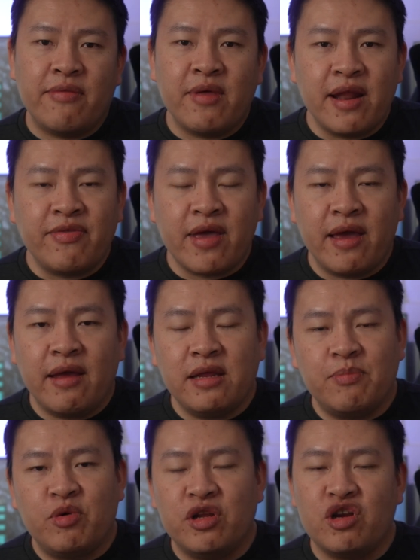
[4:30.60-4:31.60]
And then at the end,
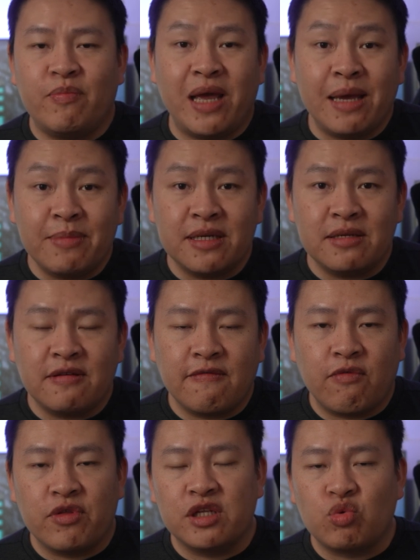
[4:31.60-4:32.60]
you put in your payment
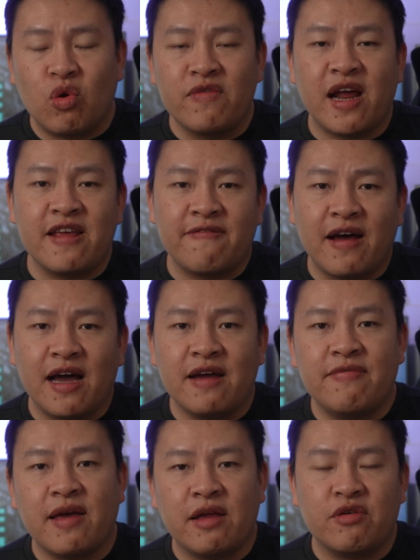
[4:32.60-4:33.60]
for the
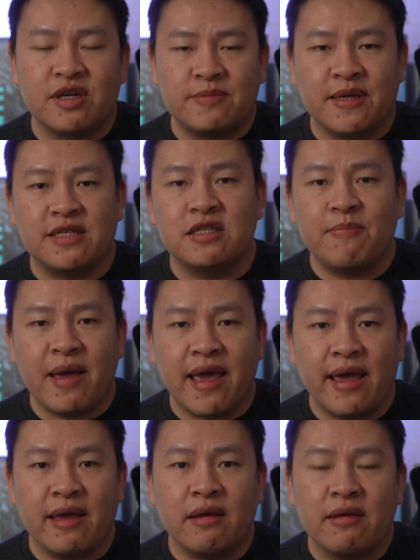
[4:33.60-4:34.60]
$12.95 that you're expected to
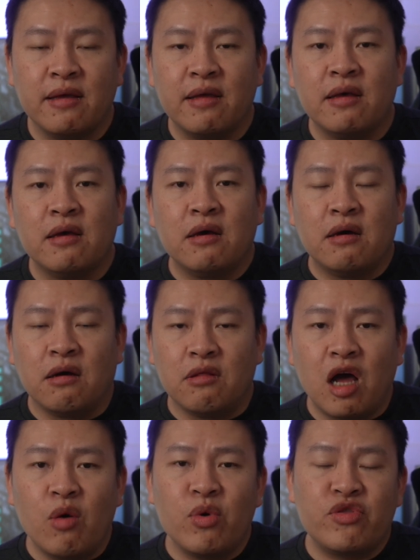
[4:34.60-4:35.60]
pay,
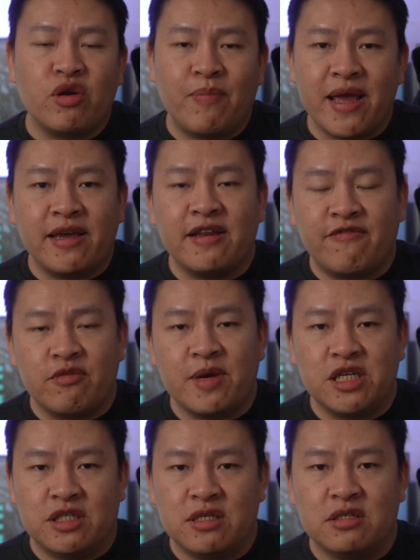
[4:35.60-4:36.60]
along with your banking
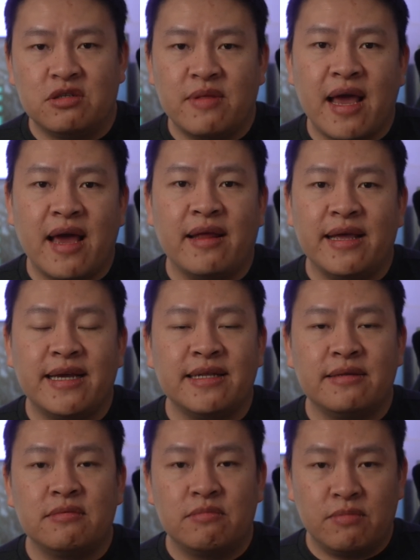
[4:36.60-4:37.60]
information so that it
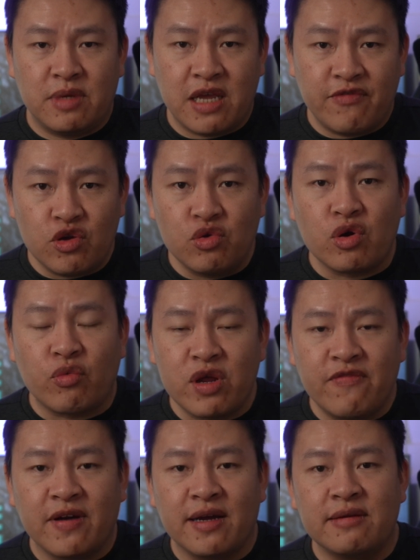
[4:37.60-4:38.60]
can give you your
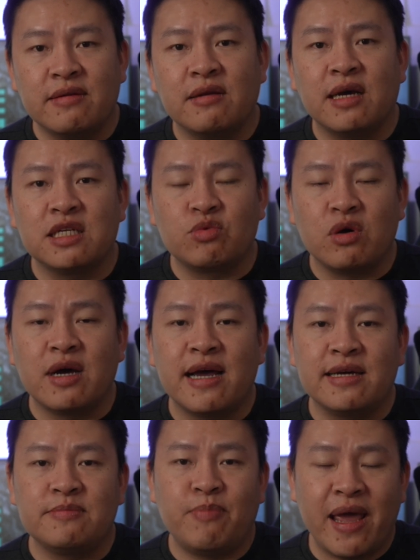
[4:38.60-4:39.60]
refund, as well
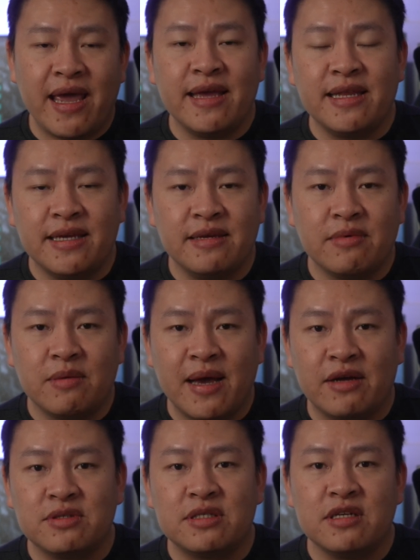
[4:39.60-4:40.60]
as pay any
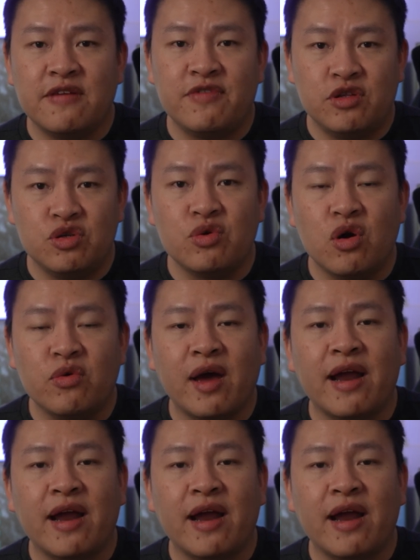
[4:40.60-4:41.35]
amounts if you do owe the